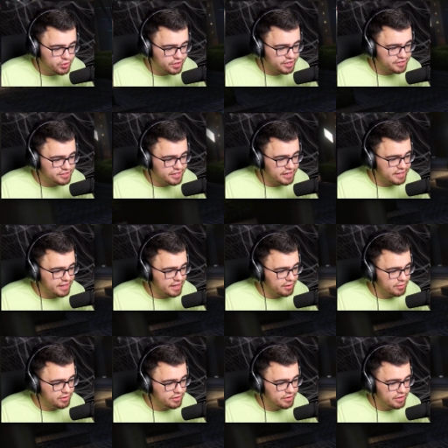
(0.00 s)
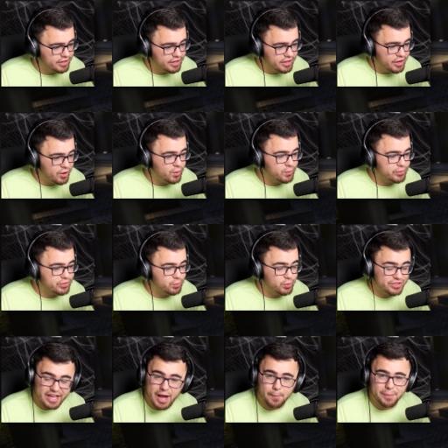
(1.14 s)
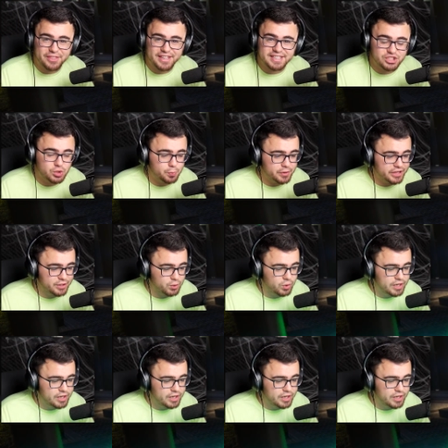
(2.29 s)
you're gonna take out? Oh, with the help of these stupid little